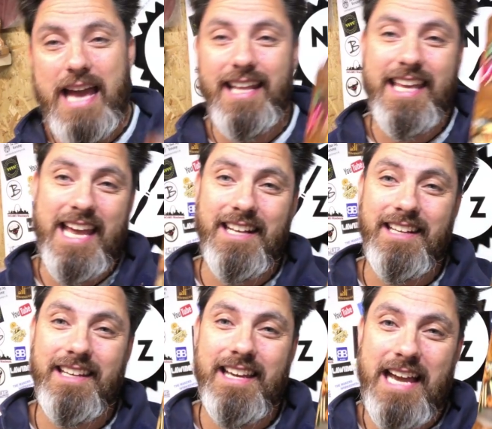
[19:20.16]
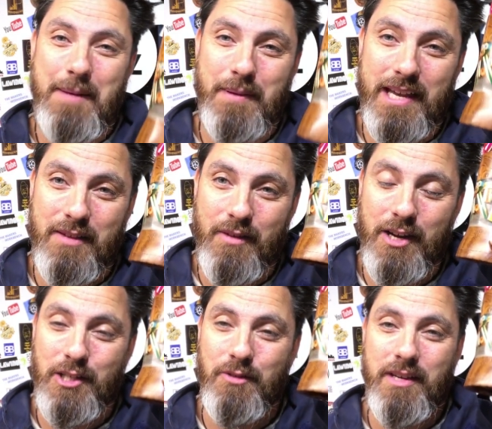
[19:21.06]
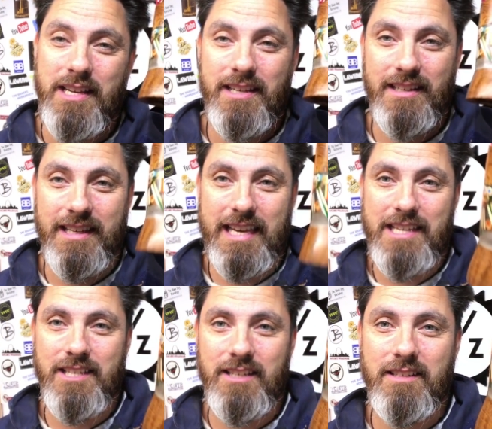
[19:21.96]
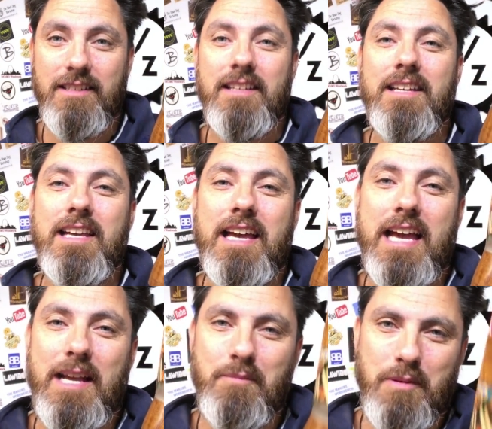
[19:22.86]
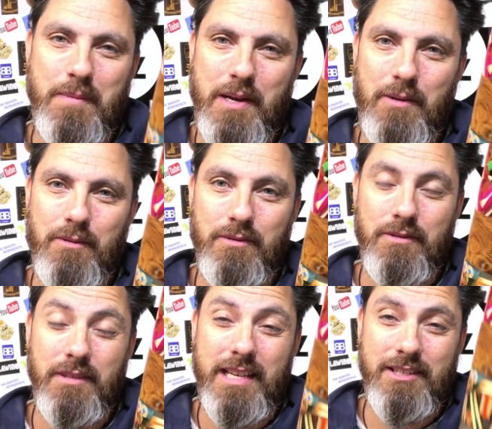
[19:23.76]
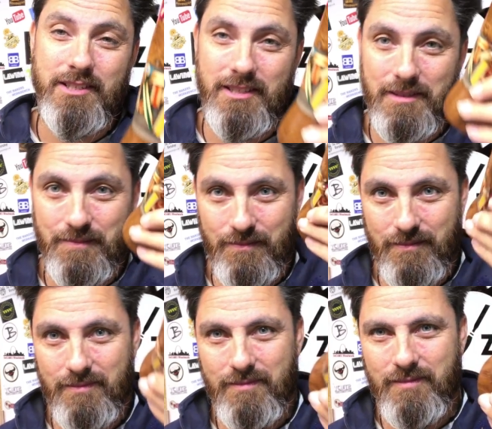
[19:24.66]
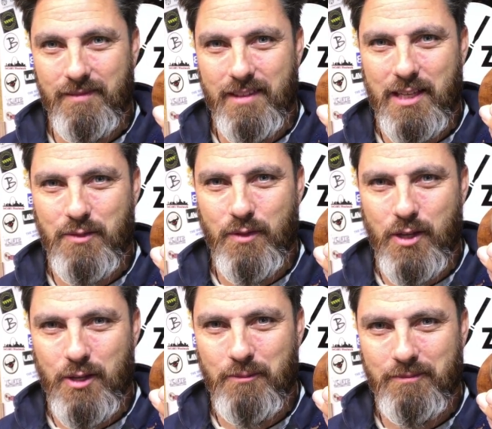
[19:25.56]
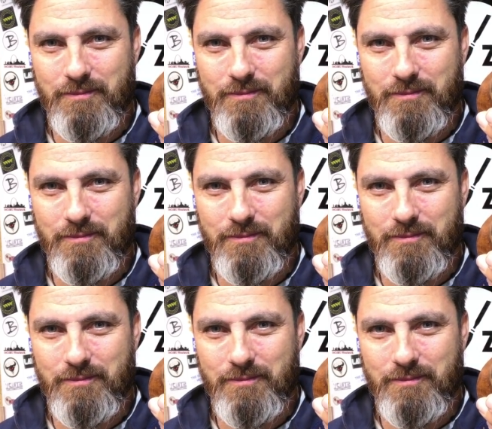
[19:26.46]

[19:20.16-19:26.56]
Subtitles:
and again, happy anniversary, Keaton and Pramel. This is for you.